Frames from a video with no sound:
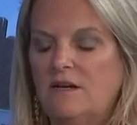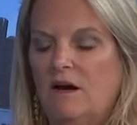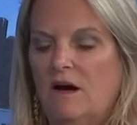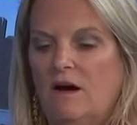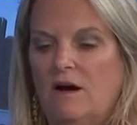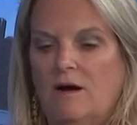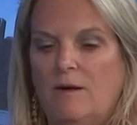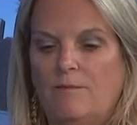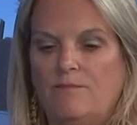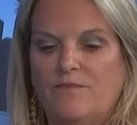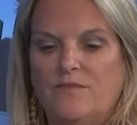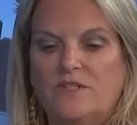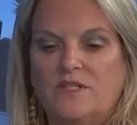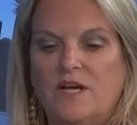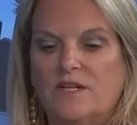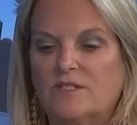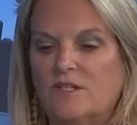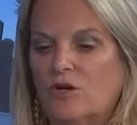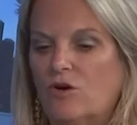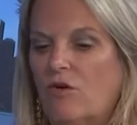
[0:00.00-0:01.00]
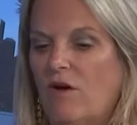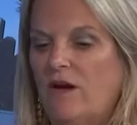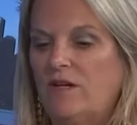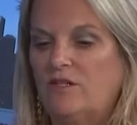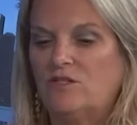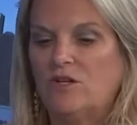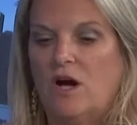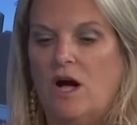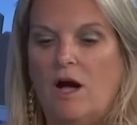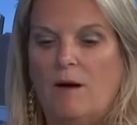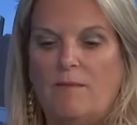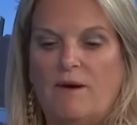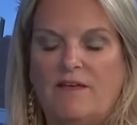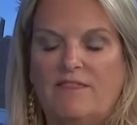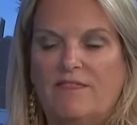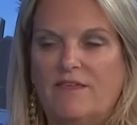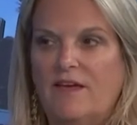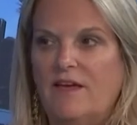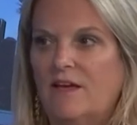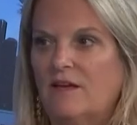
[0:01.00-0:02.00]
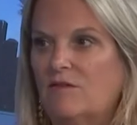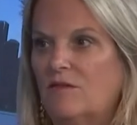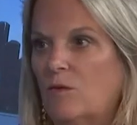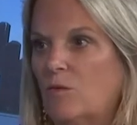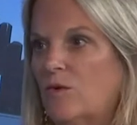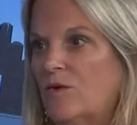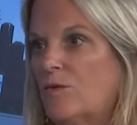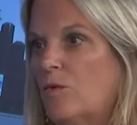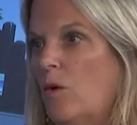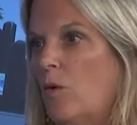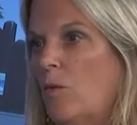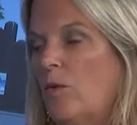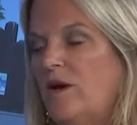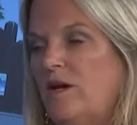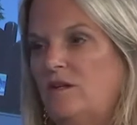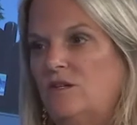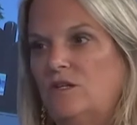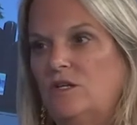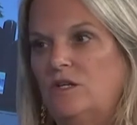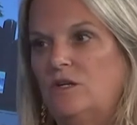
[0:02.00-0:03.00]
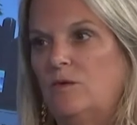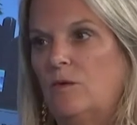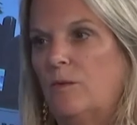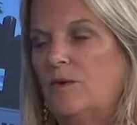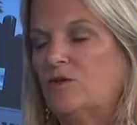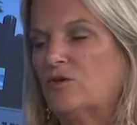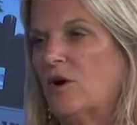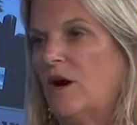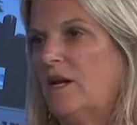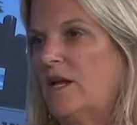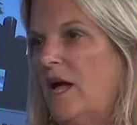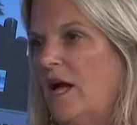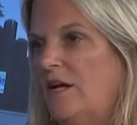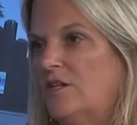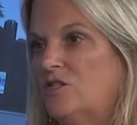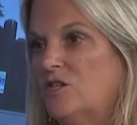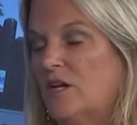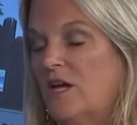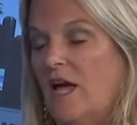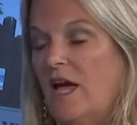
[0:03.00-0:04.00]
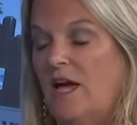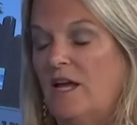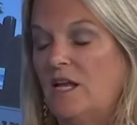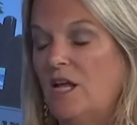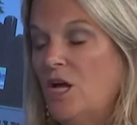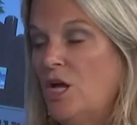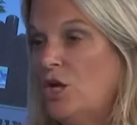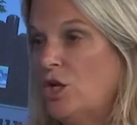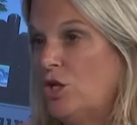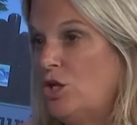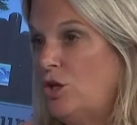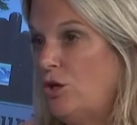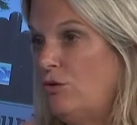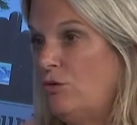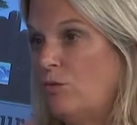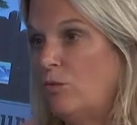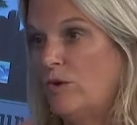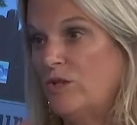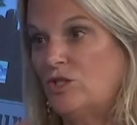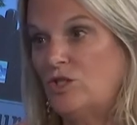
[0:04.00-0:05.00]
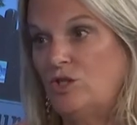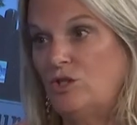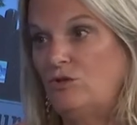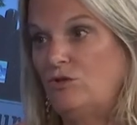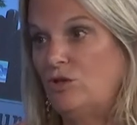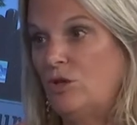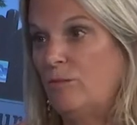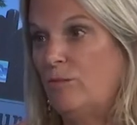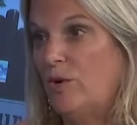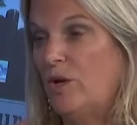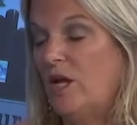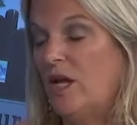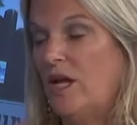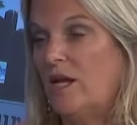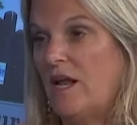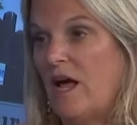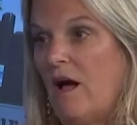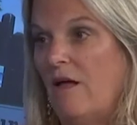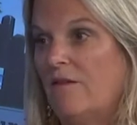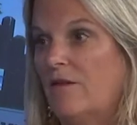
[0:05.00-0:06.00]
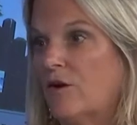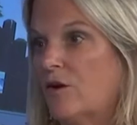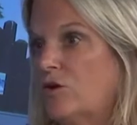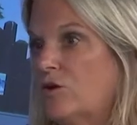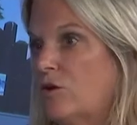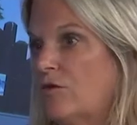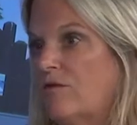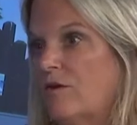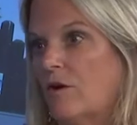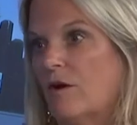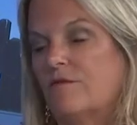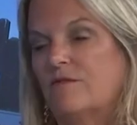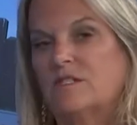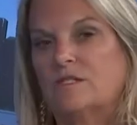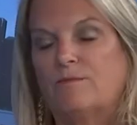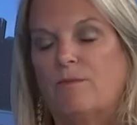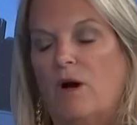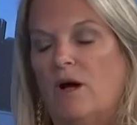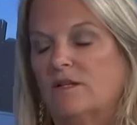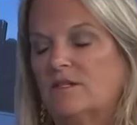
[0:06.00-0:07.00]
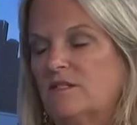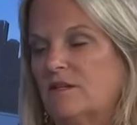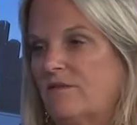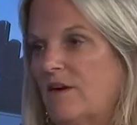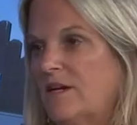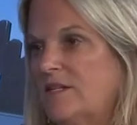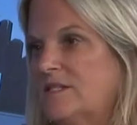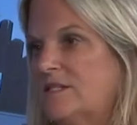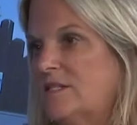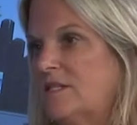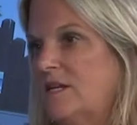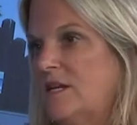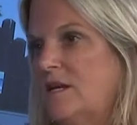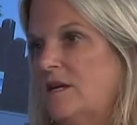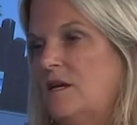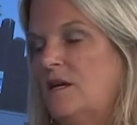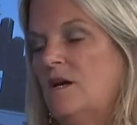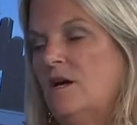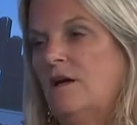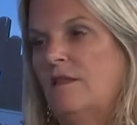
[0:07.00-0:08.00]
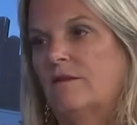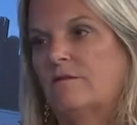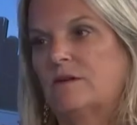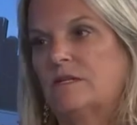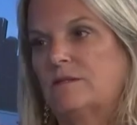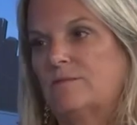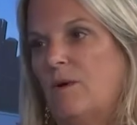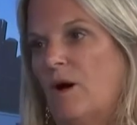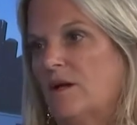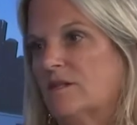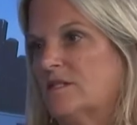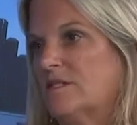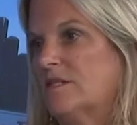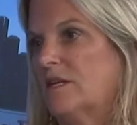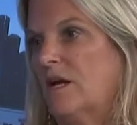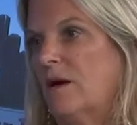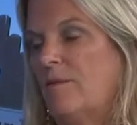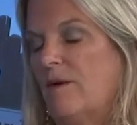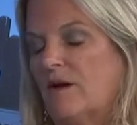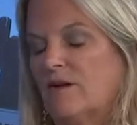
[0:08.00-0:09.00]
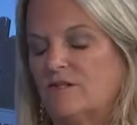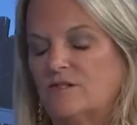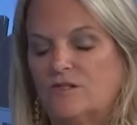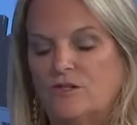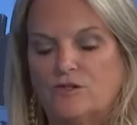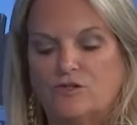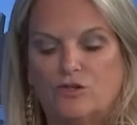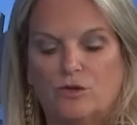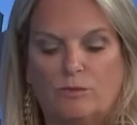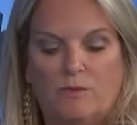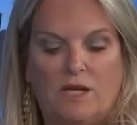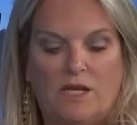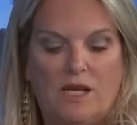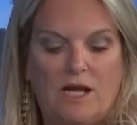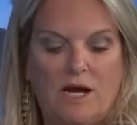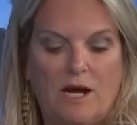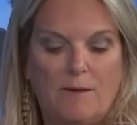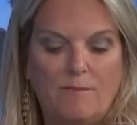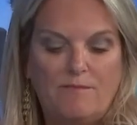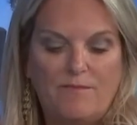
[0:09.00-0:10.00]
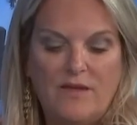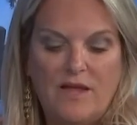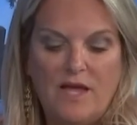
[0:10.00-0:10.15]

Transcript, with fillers: um, does a great job. I think that with what we do and we try to educate you, what you do, putting it out there, and you're very responsive. I see the responses that come out on social media.